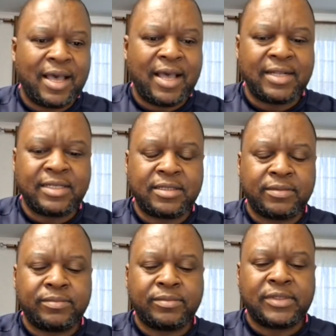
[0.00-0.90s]
And
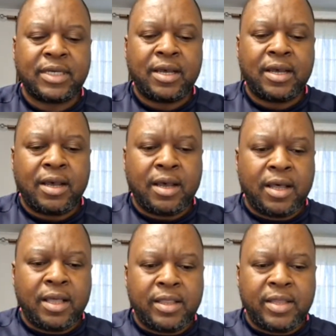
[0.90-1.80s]

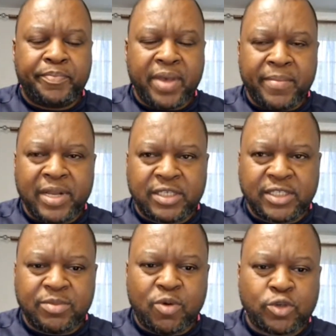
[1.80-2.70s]
the payment
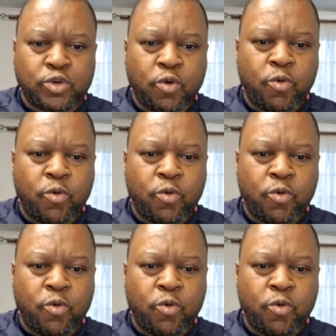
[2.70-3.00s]
system was so